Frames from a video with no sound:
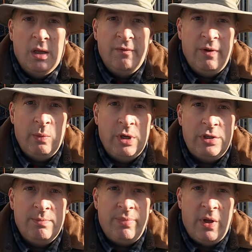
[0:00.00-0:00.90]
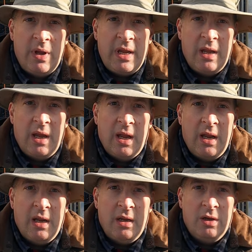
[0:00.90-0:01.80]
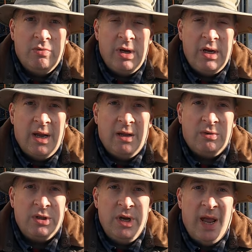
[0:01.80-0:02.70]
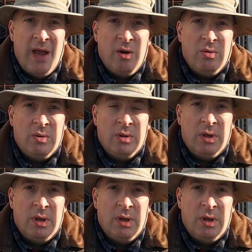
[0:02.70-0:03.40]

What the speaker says: If I were to buy a greenhouse now,